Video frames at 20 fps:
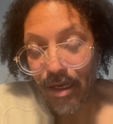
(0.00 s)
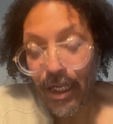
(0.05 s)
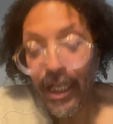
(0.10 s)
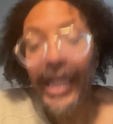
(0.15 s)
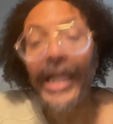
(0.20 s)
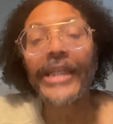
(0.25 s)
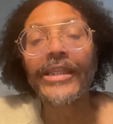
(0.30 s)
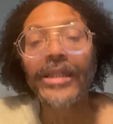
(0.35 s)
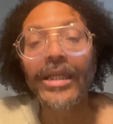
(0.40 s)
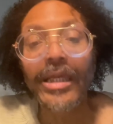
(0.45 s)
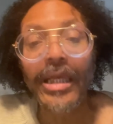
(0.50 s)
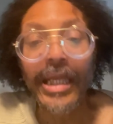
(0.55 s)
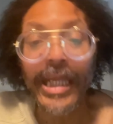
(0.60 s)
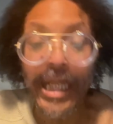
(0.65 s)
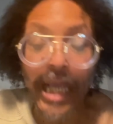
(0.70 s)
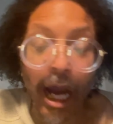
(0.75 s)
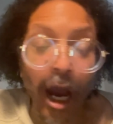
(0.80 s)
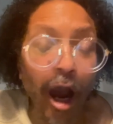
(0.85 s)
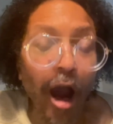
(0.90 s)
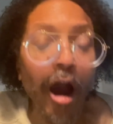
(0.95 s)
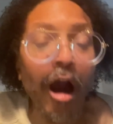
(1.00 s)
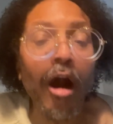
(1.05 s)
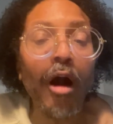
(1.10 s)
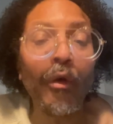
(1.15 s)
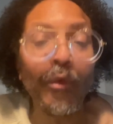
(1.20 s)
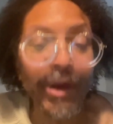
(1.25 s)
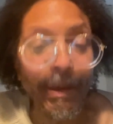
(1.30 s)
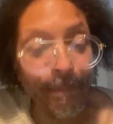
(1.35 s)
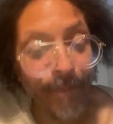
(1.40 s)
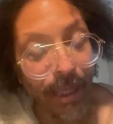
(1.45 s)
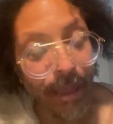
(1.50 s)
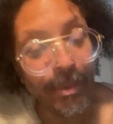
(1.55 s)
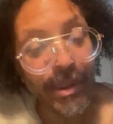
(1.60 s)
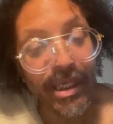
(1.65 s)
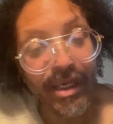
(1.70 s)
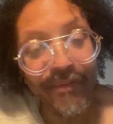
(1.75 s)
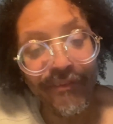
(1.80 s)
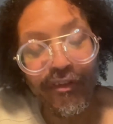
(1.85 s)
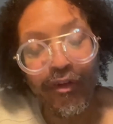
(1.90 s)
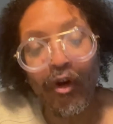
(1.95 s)
It's all
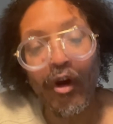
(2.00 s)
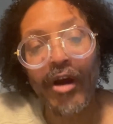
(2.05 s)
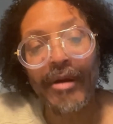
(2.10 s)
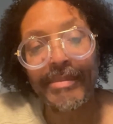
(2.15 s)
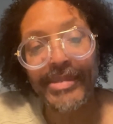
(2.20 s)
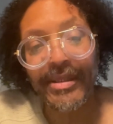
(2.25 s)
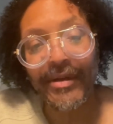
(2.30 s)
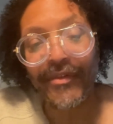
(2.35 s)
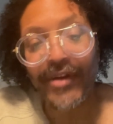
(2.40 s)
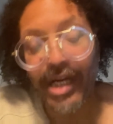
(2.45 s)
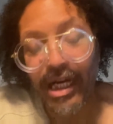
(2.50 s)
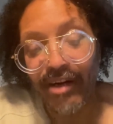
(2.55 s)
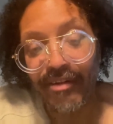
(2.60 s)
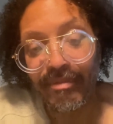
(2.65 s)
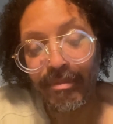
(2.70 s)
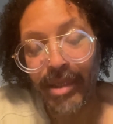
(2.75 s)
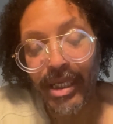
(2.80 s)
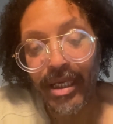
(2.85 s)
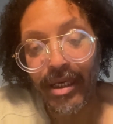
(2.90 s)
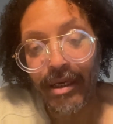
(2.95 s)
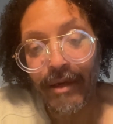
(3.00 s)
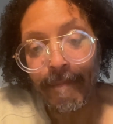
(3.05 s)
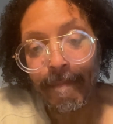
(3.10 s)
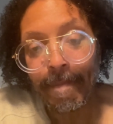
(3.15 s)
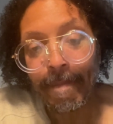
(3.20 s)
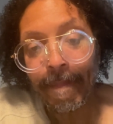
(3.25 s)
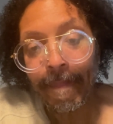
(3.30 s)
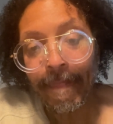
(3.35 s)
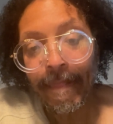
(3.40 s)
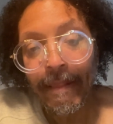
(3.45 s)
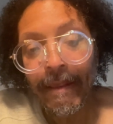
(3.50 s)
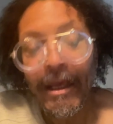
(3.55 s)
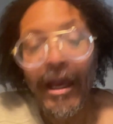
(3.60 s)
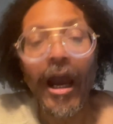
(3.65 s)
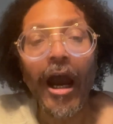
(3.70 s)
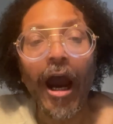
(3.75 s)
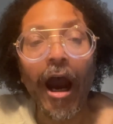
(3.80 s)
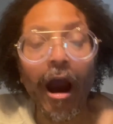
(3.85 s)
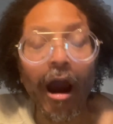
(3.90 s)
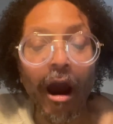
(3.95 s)
Republican forms of government
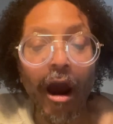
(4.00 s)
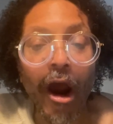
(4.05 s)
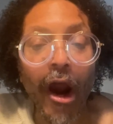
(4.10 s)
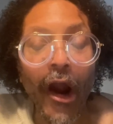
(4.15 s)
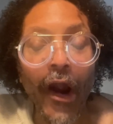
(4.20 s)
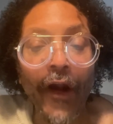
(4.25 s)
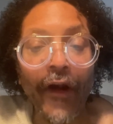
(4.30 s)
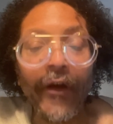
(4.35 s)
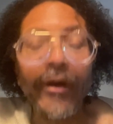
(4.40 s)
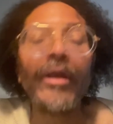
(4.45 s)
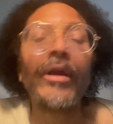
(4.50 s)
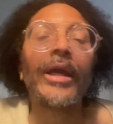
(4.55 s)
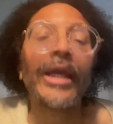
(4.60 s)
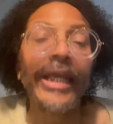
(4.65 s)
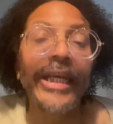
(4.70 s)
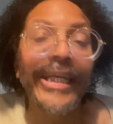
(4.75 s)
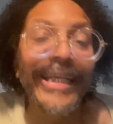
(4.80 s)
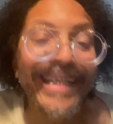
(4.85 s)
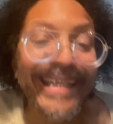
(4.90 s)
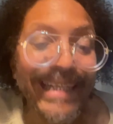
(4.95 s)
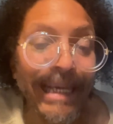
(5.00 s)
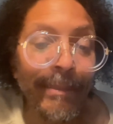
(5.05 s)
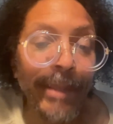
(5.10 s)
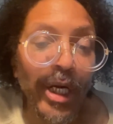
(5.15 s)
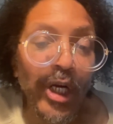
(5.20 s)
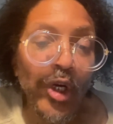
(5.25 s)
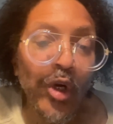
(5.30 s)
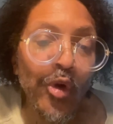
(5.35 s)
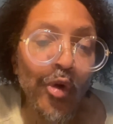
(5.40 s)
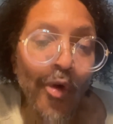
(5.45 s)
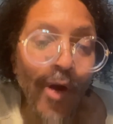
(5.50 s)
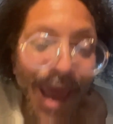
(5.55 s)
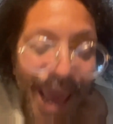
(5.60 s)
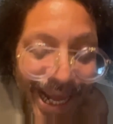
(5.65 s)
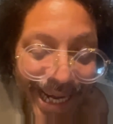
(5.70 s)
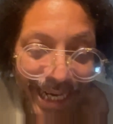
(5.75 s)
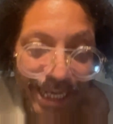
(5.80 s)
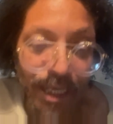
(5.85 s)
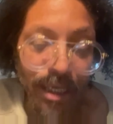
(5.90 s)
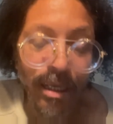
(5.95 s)
are
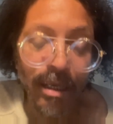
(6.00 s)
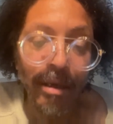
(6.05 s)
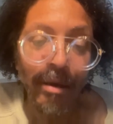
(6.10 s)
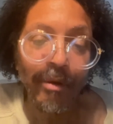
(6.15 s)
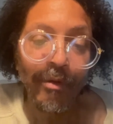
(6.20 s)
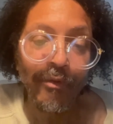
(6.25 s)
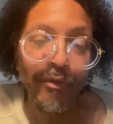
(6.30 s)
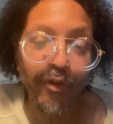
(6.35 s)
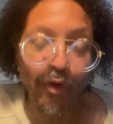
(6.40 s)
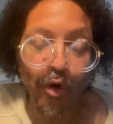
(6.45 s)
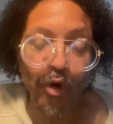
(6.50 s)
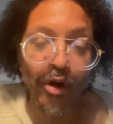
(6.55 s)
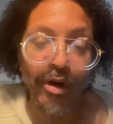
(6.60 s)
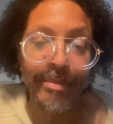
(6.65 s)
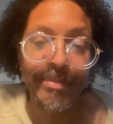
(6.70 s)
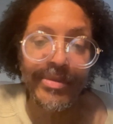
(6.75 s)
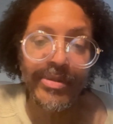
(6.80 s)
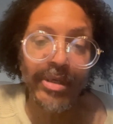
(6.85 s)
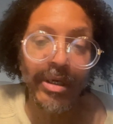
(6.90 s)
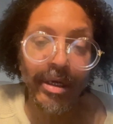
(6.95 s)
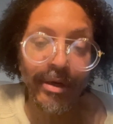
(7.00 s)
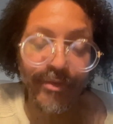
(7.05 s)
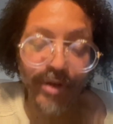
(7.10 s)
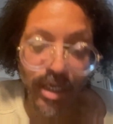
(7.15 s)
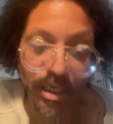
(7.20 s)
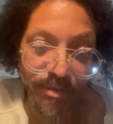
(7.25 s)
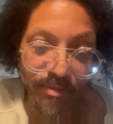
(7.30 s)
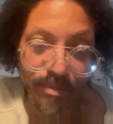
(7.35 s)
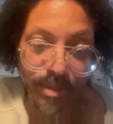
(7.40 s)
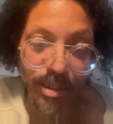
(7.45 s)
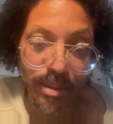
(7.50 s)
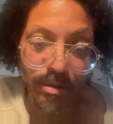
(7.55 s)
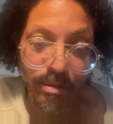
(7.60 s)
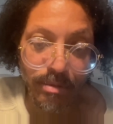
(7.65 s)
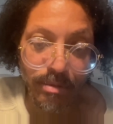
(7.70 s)
democratic forms of government.